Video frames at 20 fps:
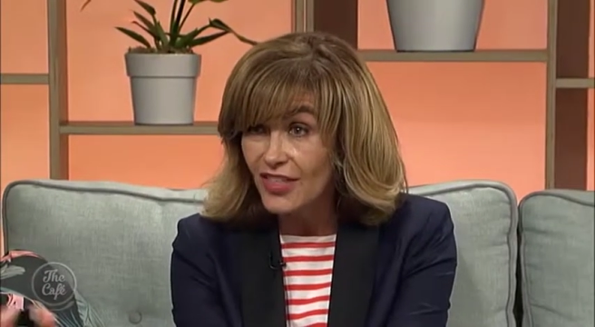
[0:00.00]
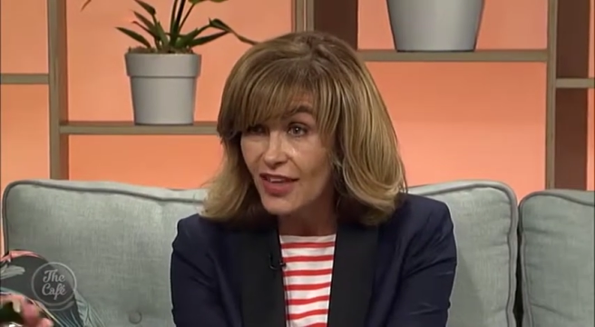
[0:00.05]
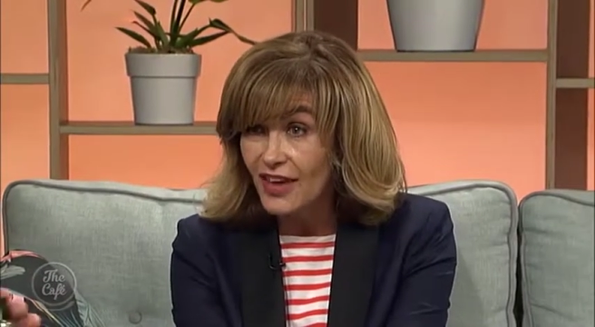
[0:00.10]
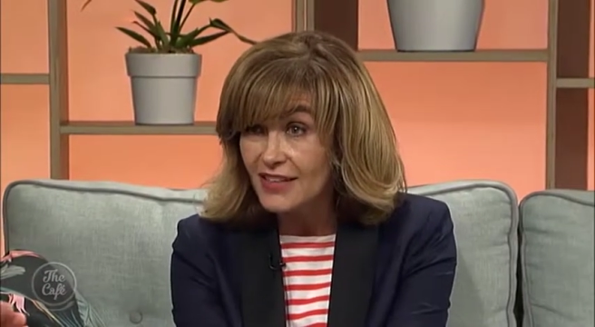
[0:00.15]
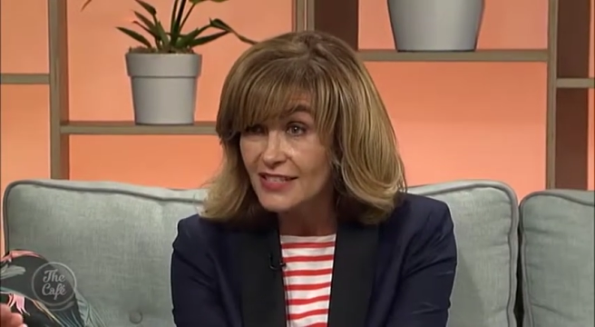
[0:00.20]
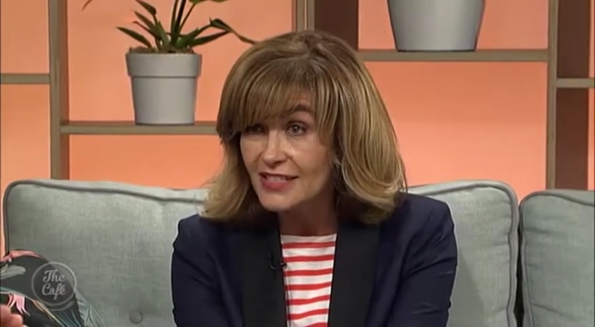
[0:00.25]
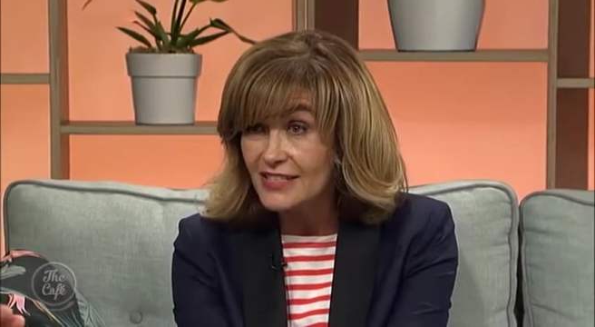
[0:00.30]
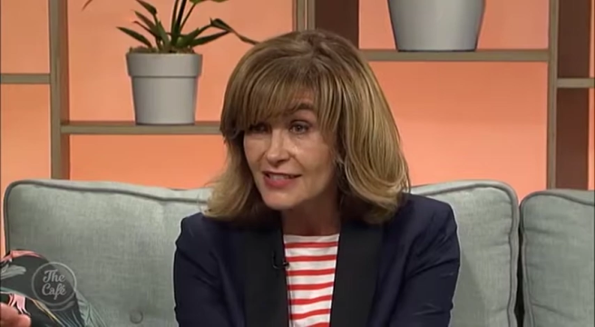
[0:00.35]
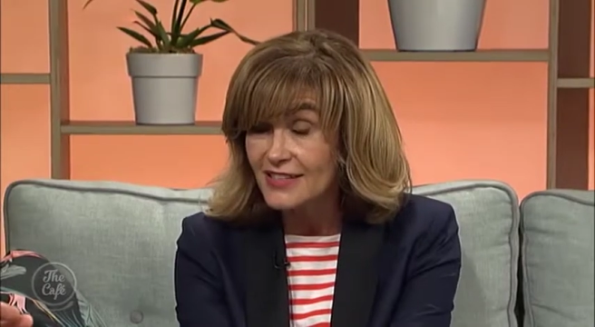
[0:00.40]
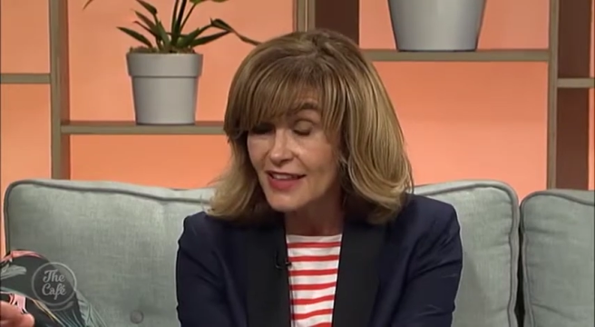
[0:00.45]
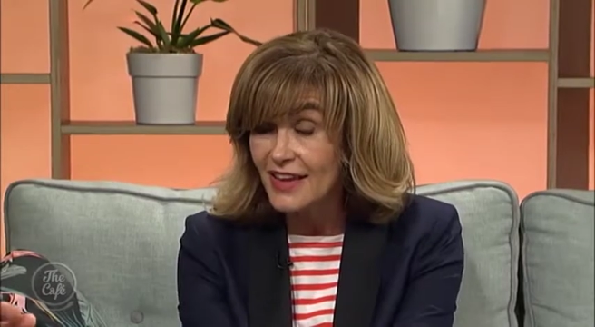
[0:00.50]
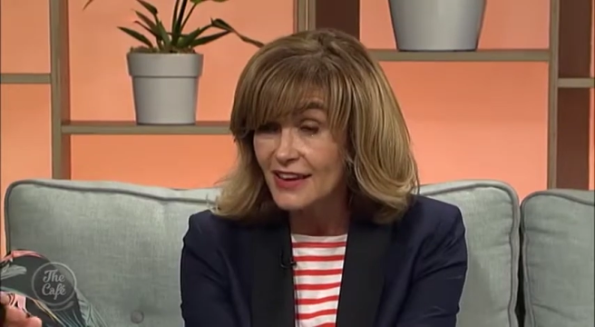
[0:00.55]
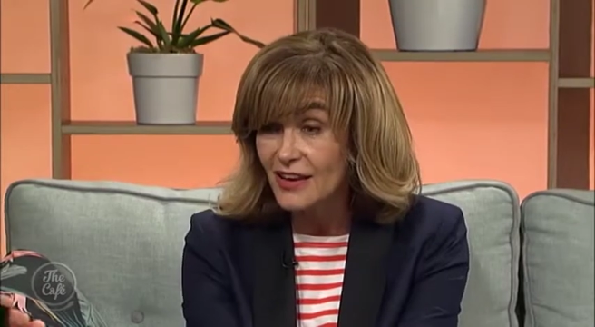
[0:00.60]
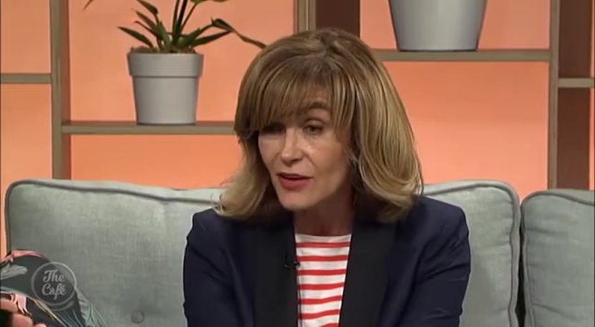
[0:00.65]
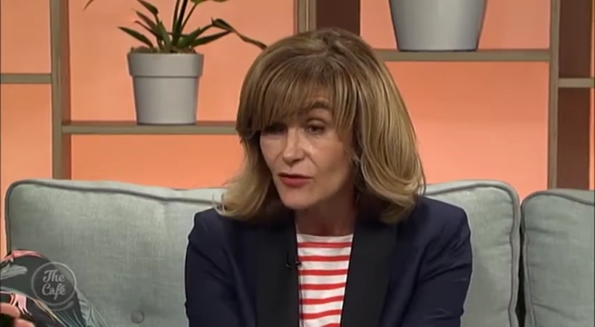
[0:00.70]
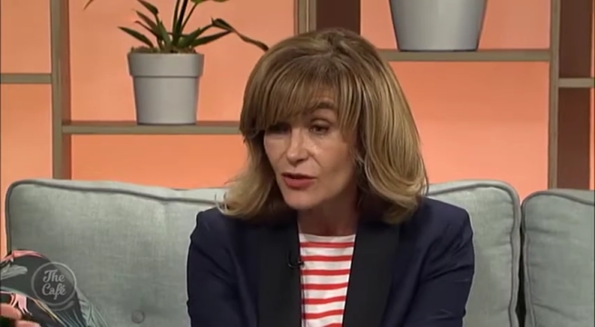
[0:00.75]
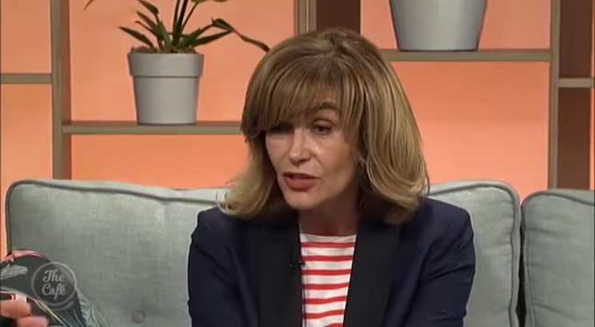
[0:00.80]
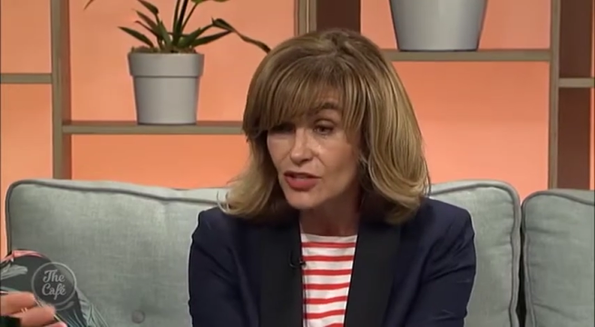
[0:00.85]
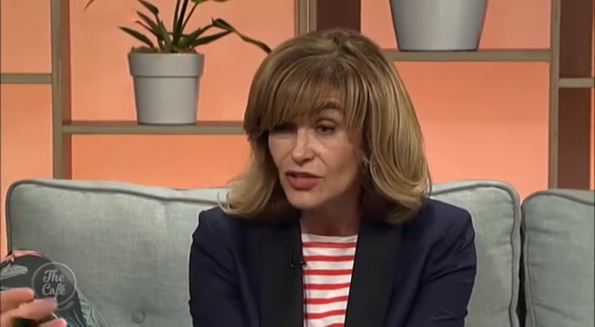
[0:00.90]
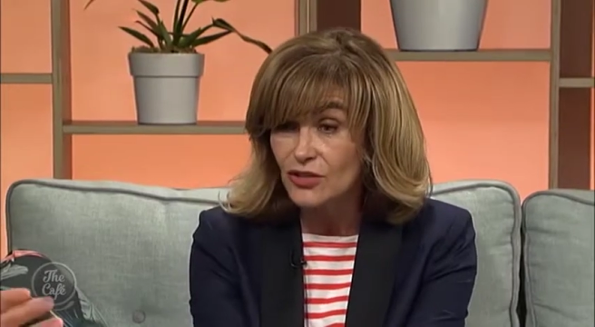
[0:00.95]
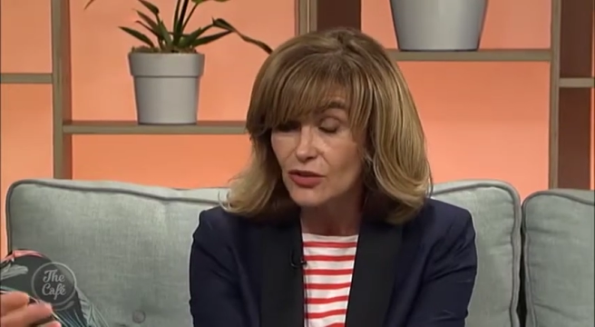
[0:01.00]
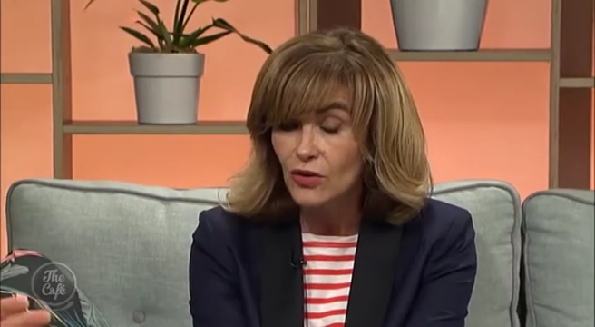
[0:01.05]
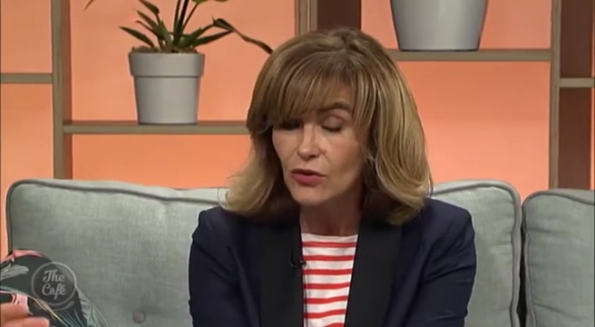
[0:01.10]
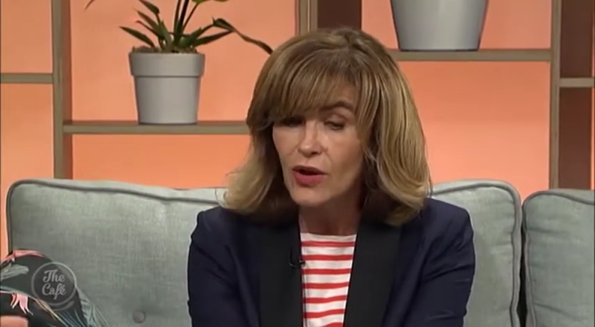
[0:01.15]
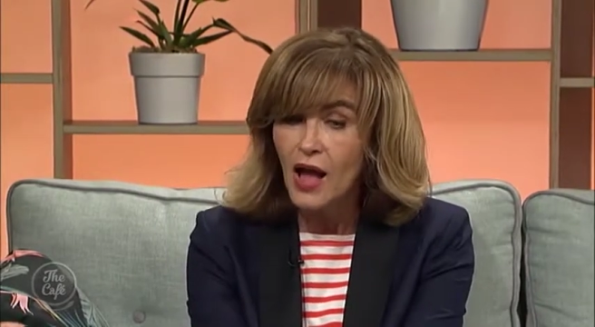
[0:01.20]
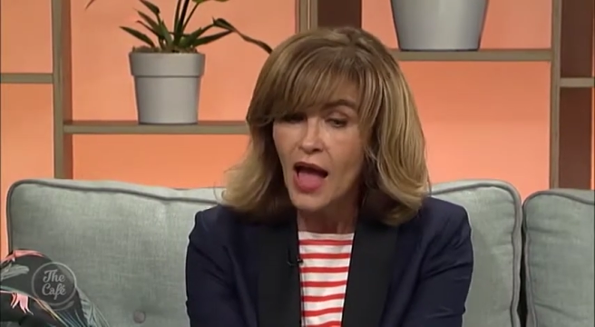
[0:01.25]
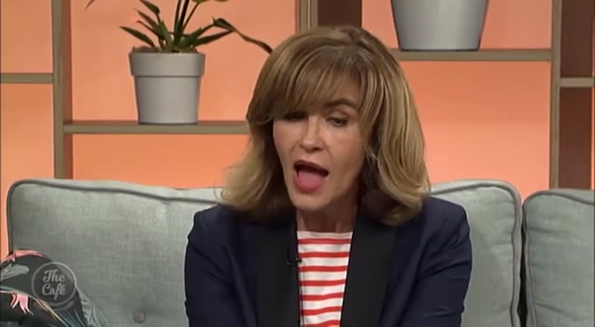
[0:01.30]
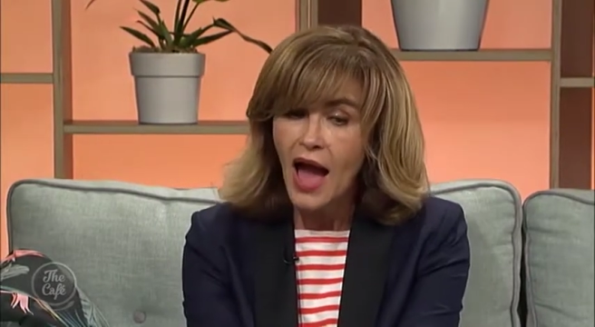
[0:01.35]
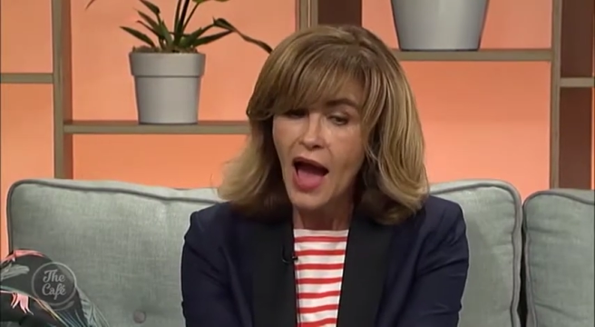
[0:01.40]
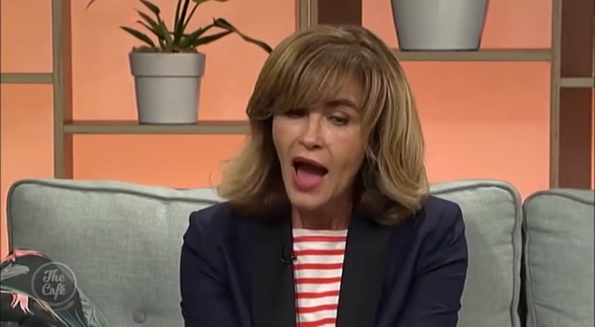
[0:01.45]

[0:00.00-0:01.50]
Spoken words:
that original.